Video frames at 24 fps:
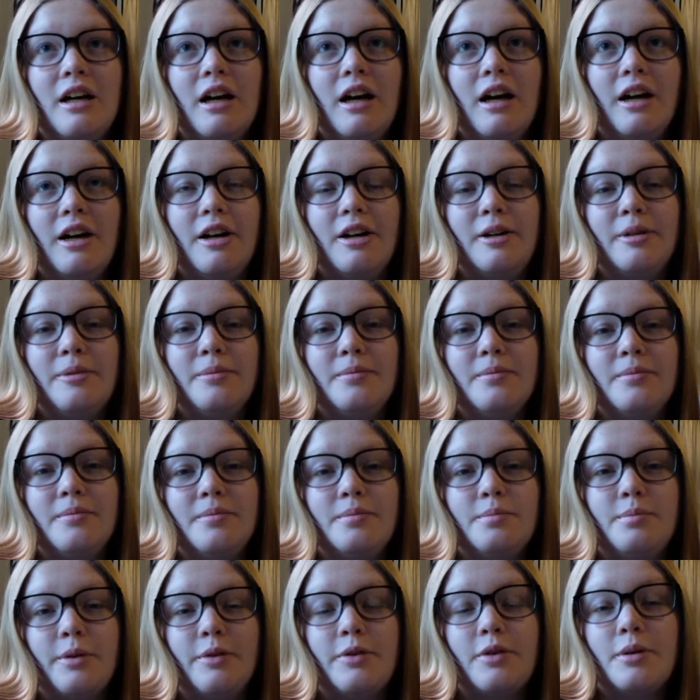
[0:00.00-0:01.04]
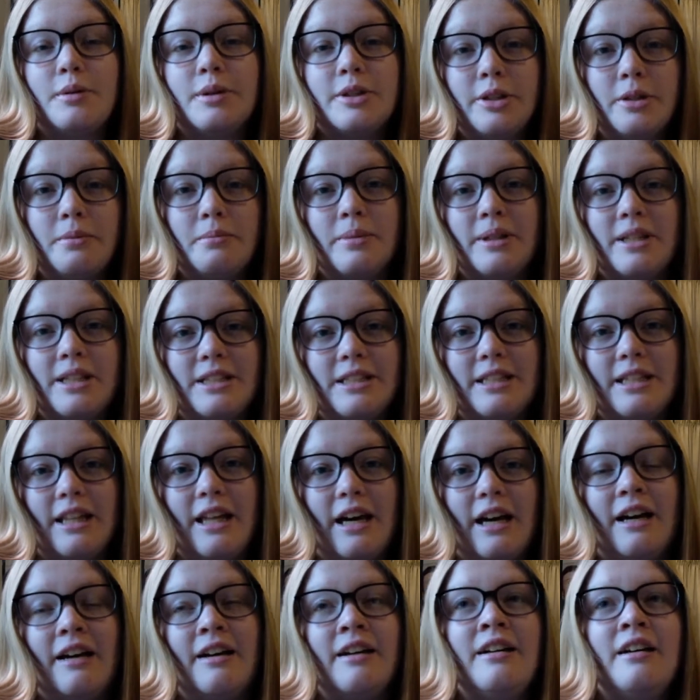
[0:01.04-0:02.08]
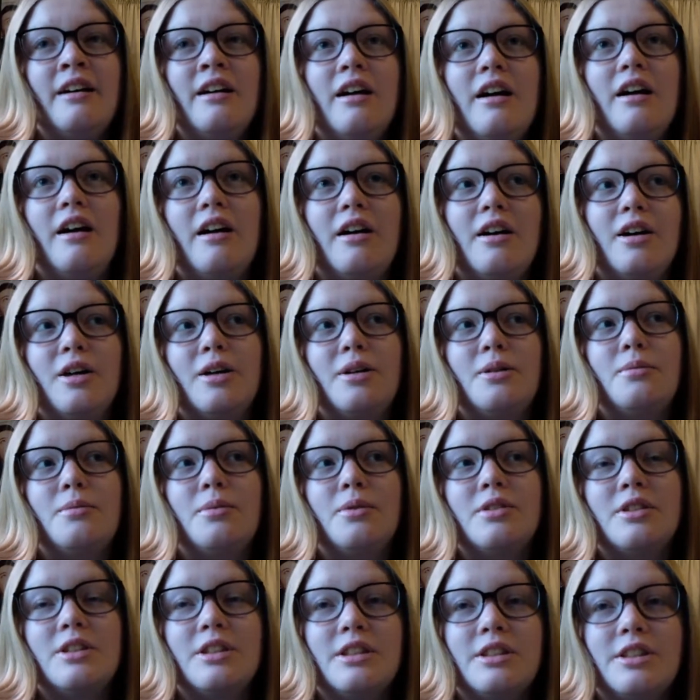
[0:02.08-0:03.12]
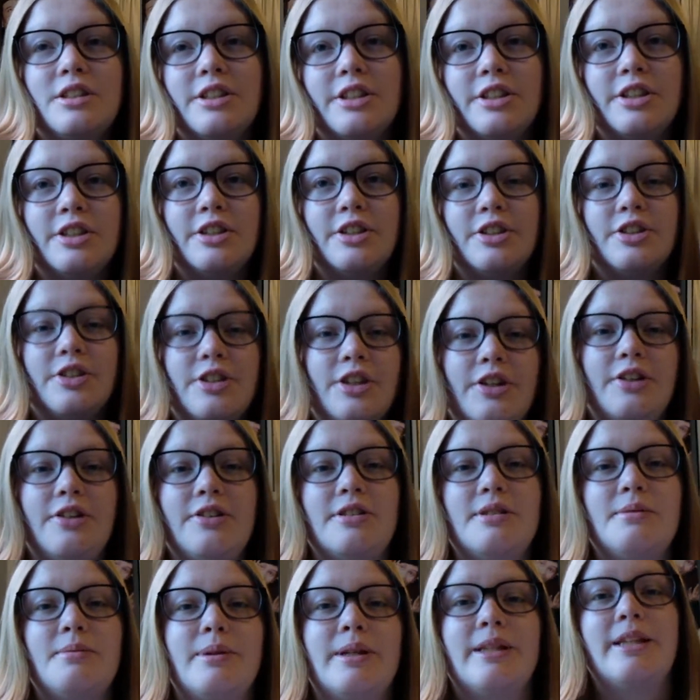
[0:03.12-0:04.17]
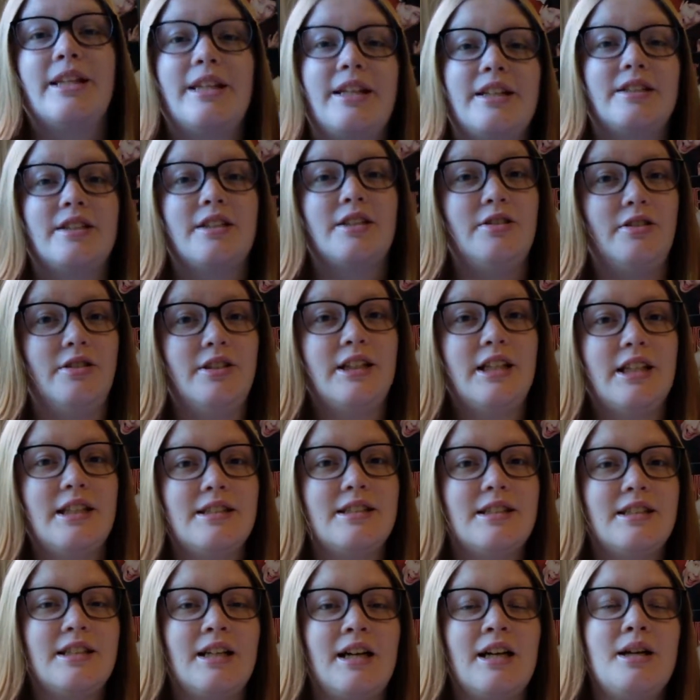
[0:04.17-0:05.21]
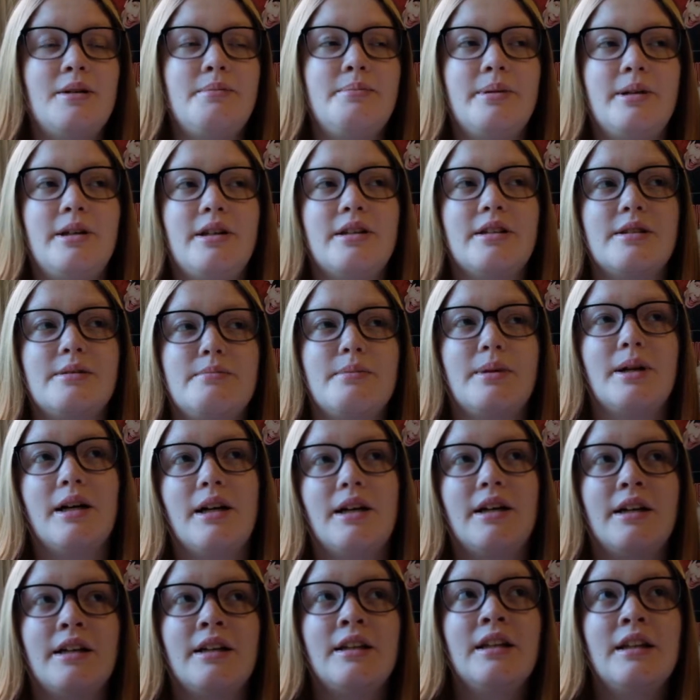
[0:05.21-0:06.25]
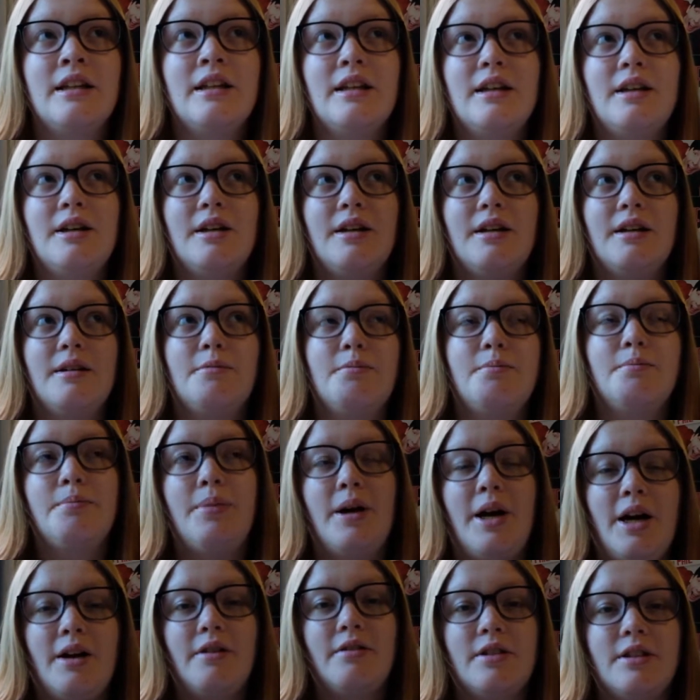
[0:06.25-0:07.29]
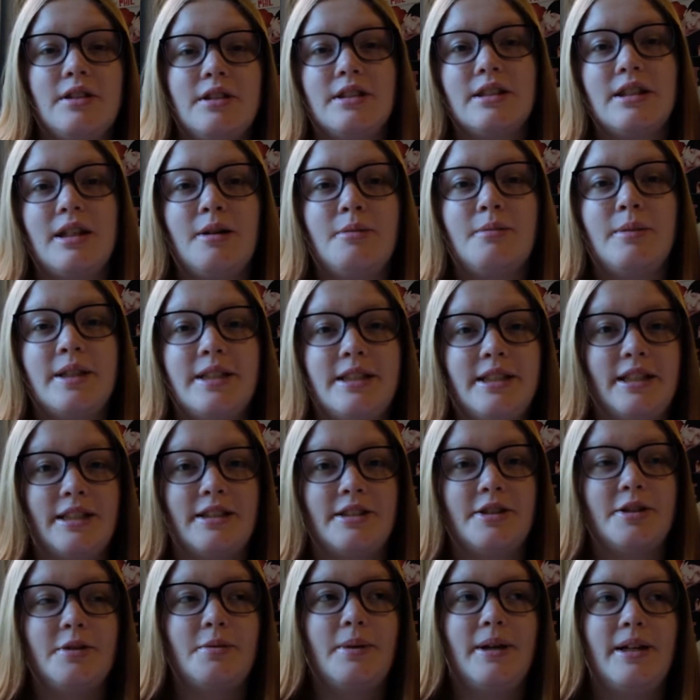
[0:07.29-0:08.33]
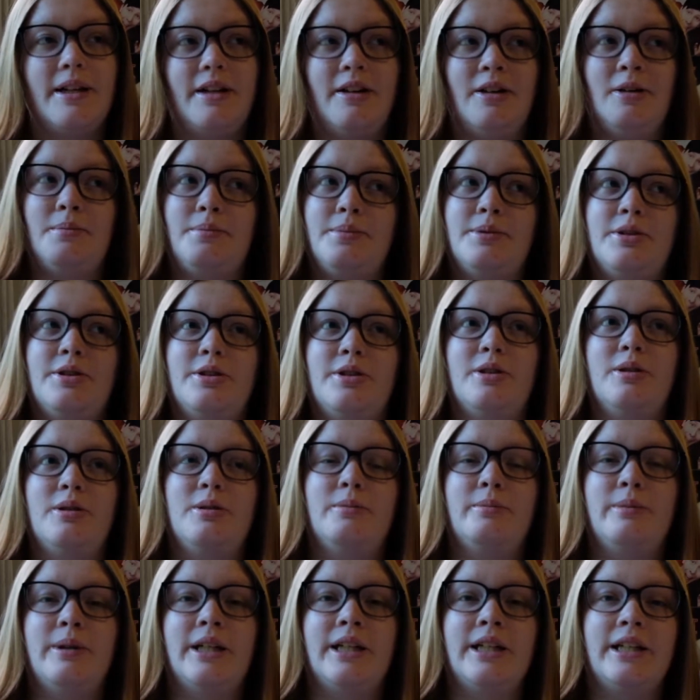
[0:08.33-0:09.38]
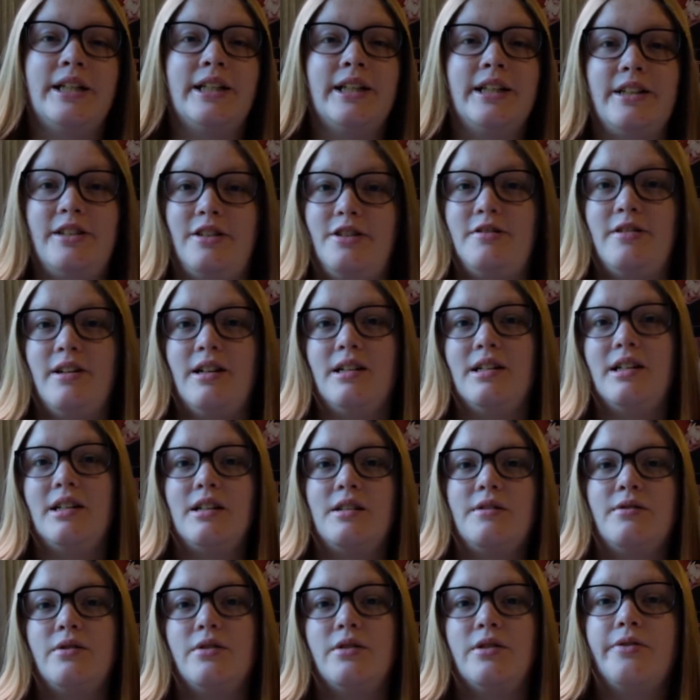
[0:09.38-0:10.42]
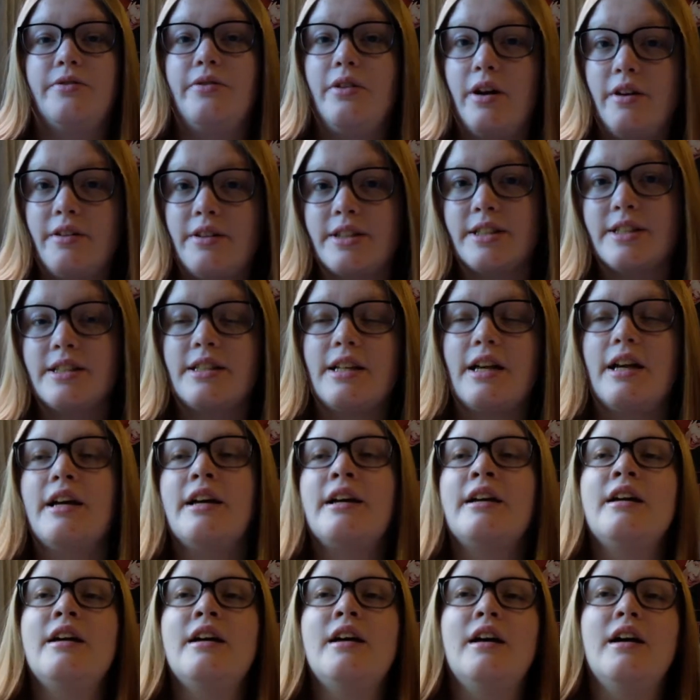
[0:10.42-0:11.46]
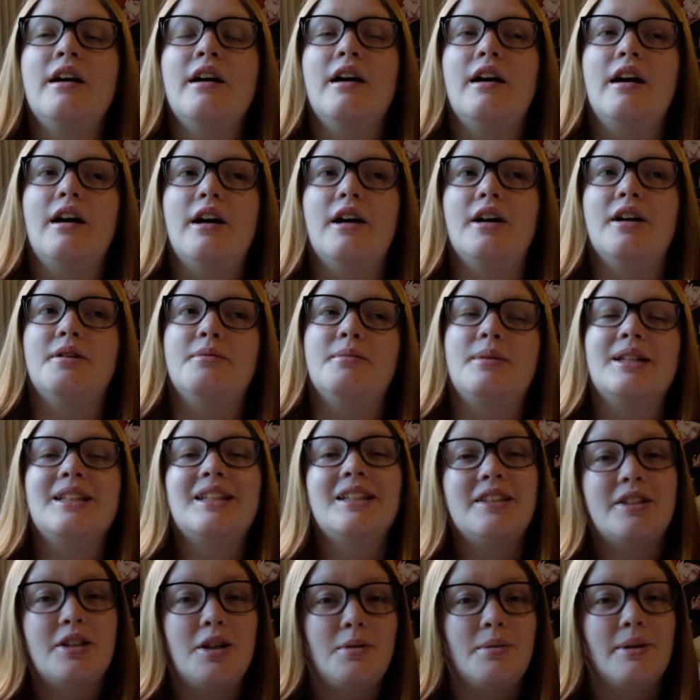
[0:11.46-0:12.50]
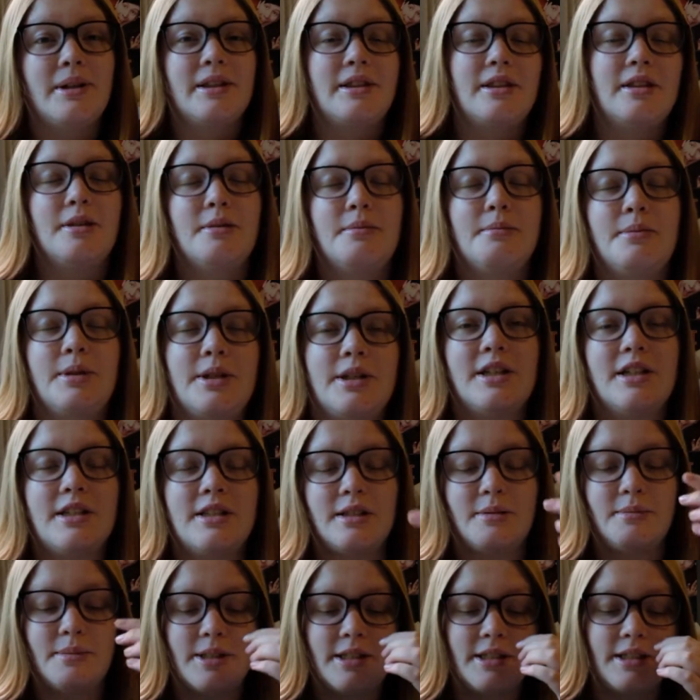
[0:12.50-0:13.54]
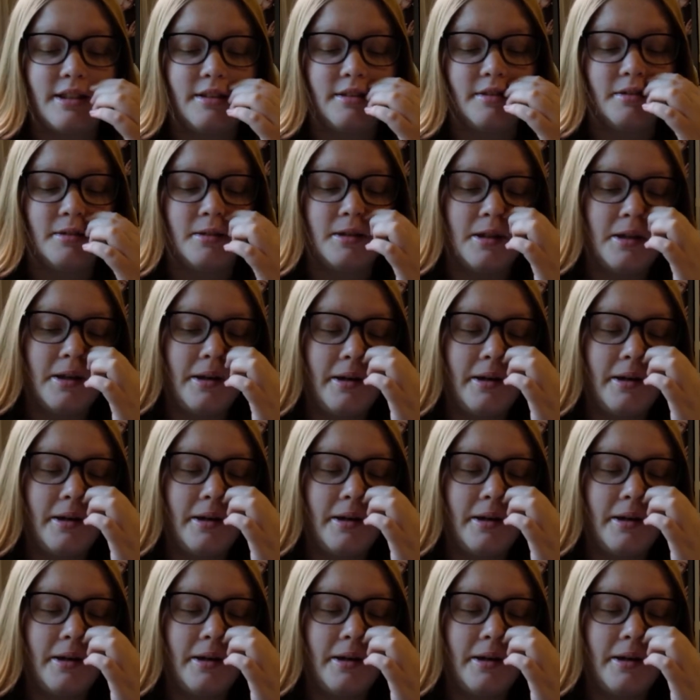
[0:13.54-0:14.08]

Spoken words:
we jump into that, I wanted to show you some of the things I got yesterday because my parents and my sister went up to my nanny and granddad's for Father's Day. I didn't go with them because I'm still